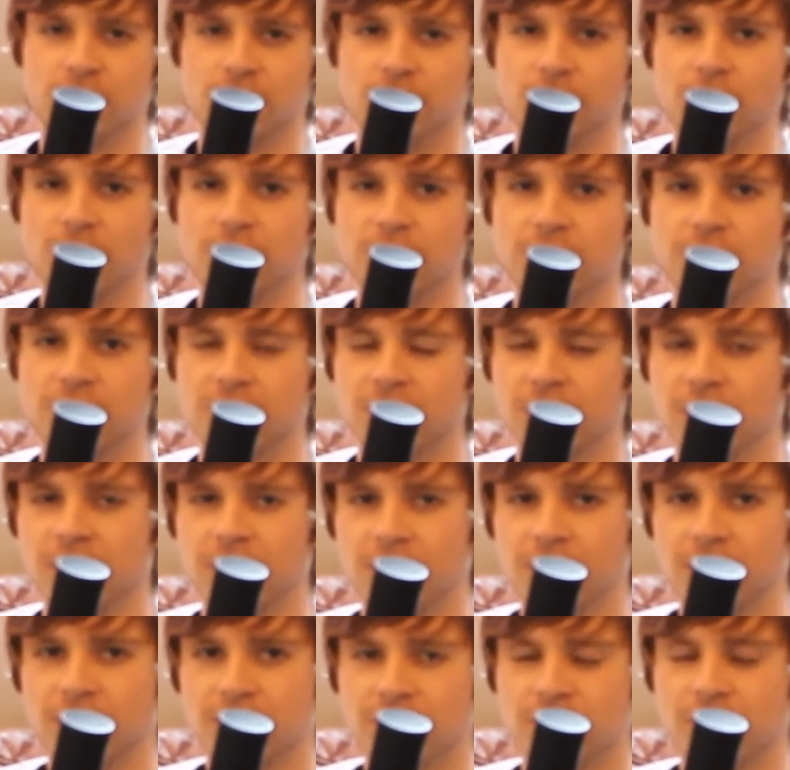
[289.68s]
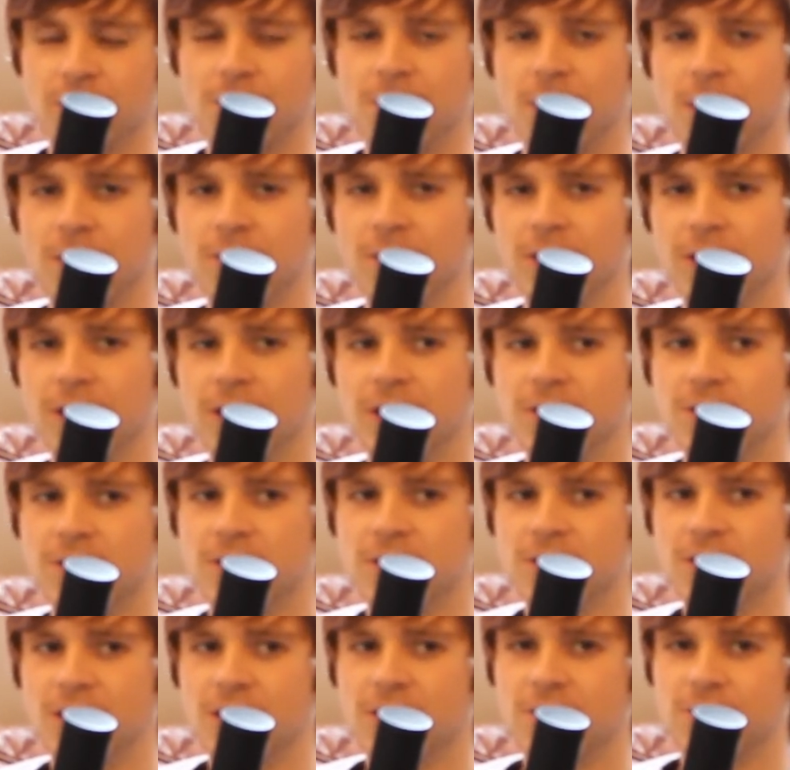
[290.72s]
quid. So the power cage
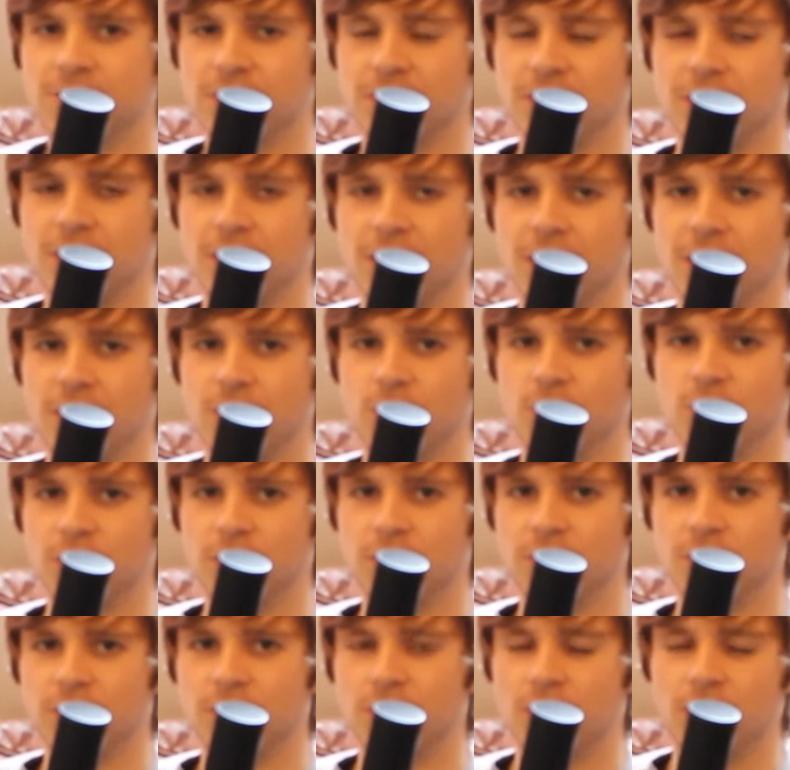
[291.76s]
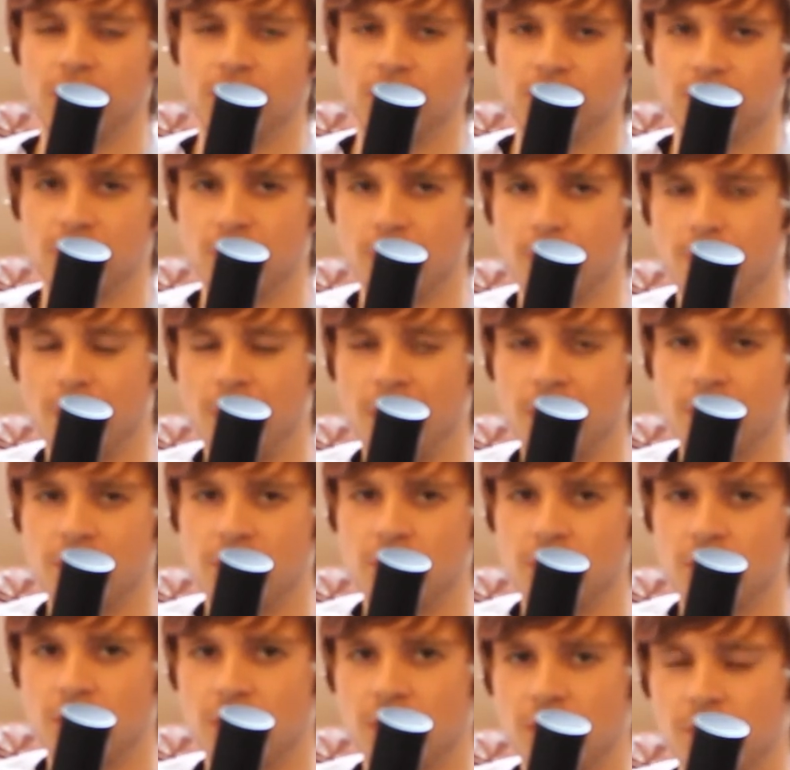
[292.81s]
itself, it came with the
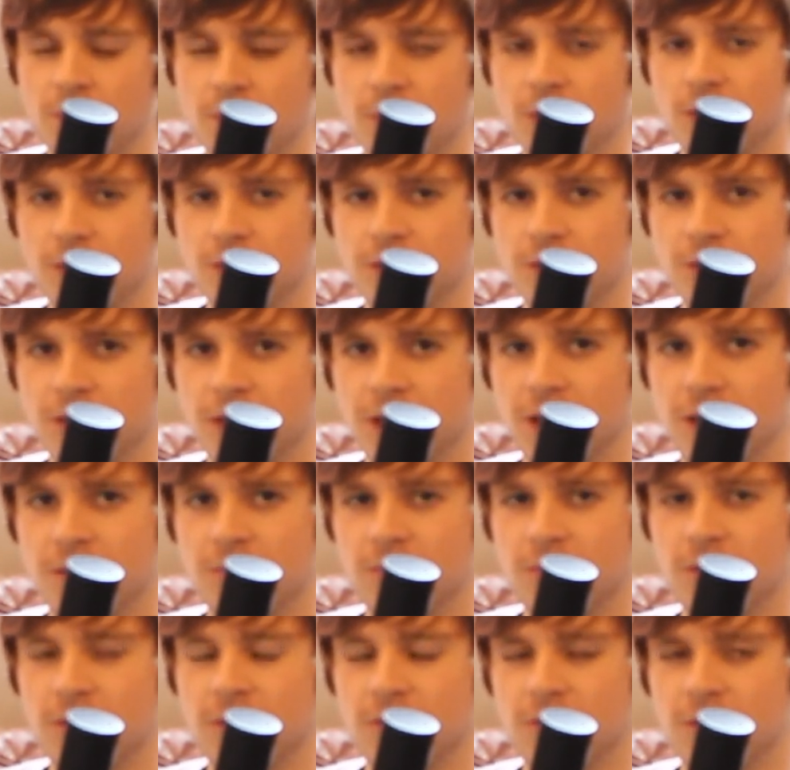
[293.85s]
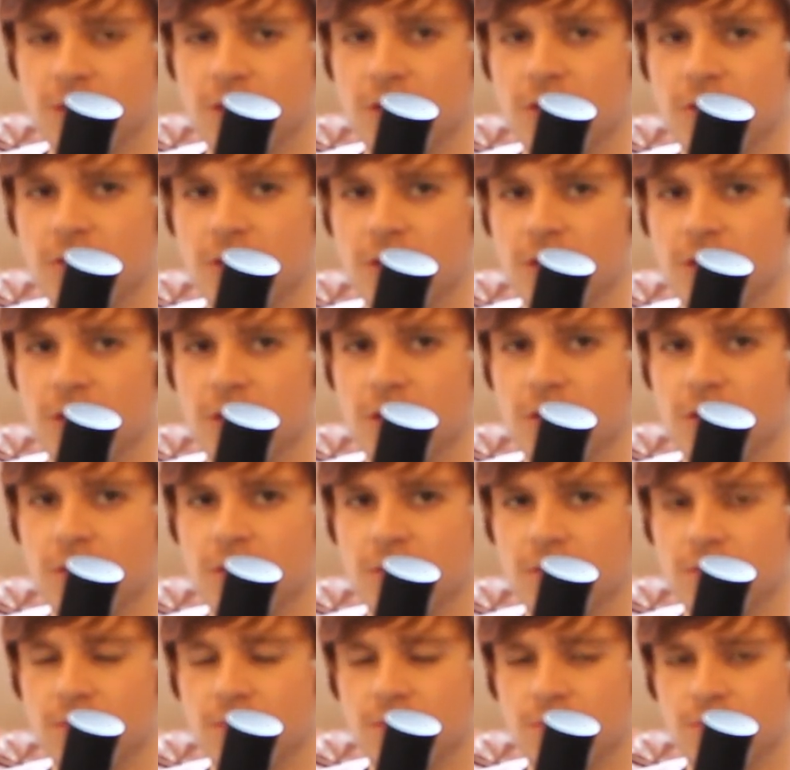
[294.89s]
bench, but also came with another
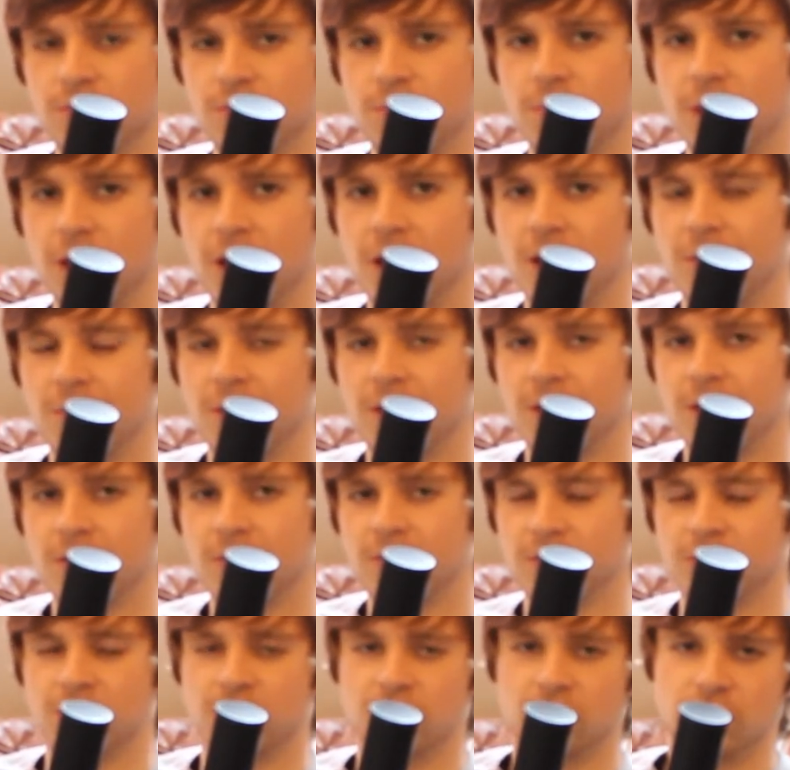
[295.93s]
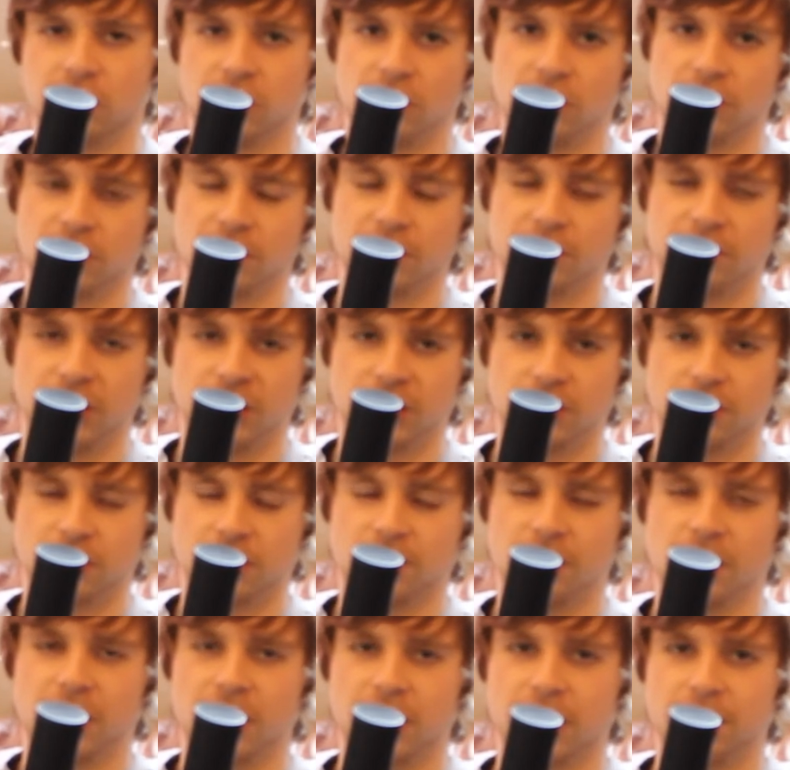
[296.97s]
barbell, which I sold on
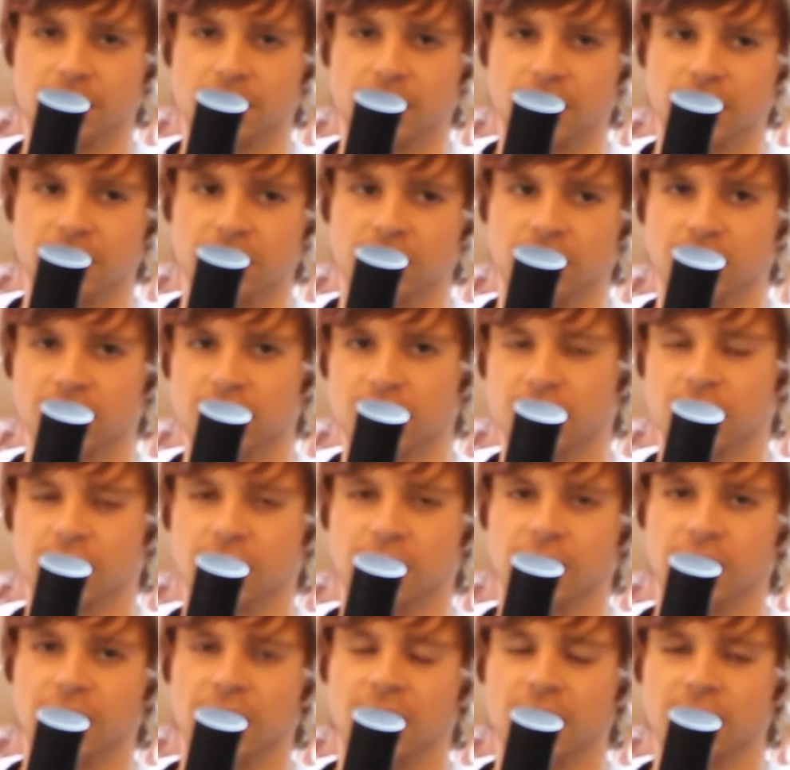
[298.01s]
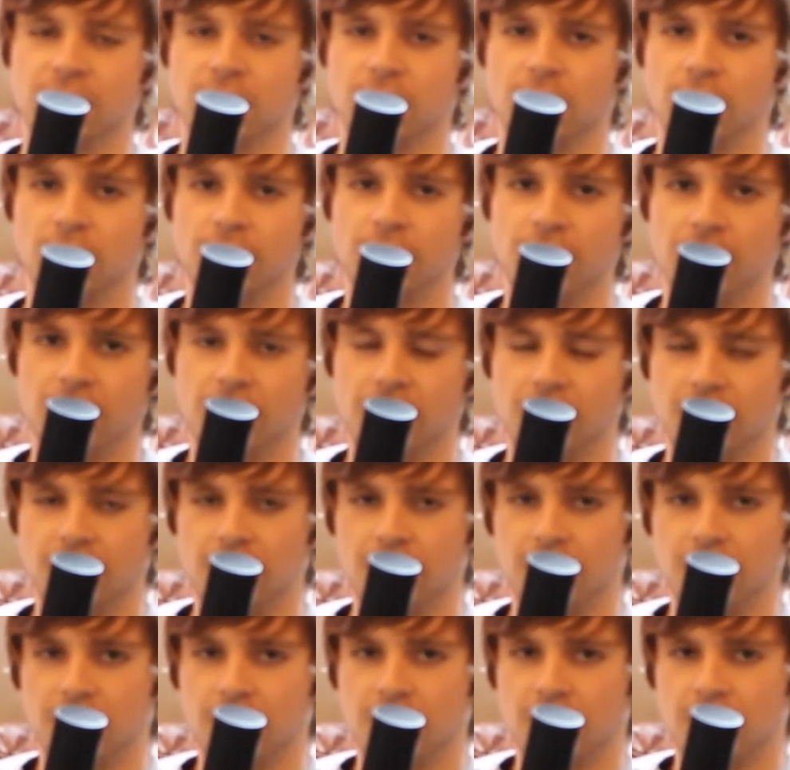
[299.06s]
Facebook Marketplace on because I already had one.
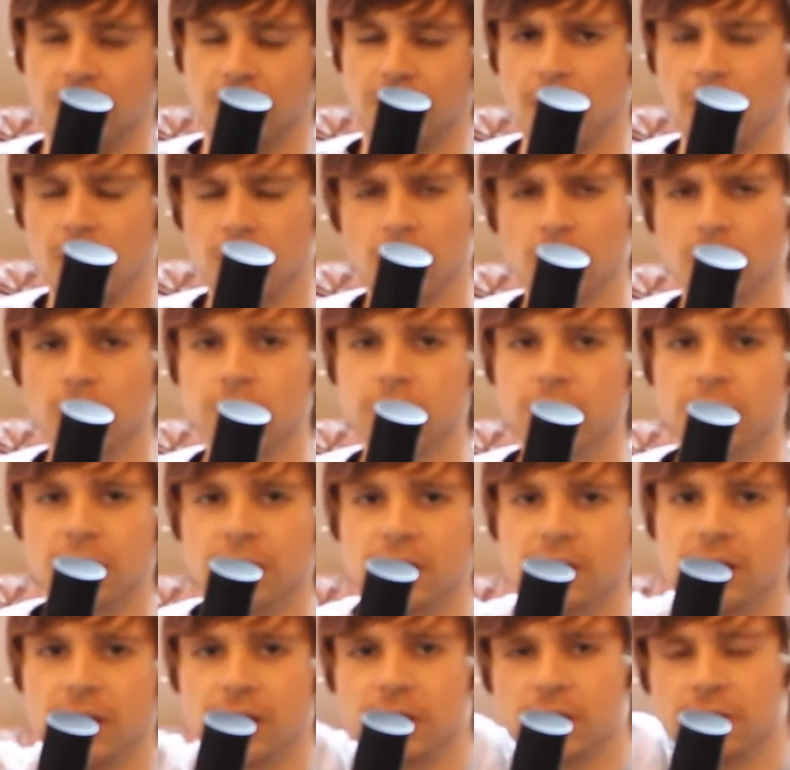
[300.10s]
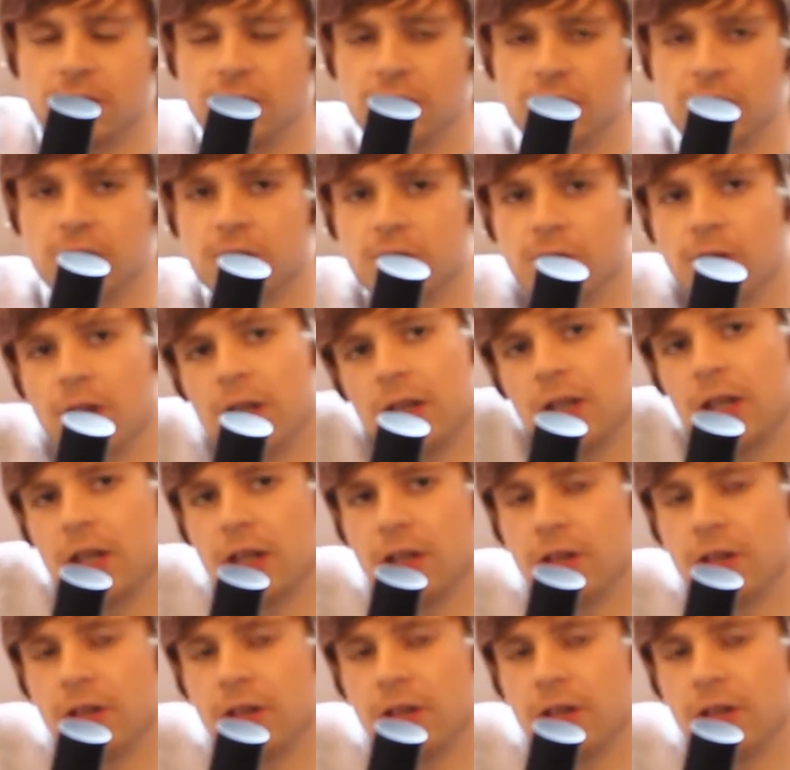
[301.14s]
I got loads of accessories as well. I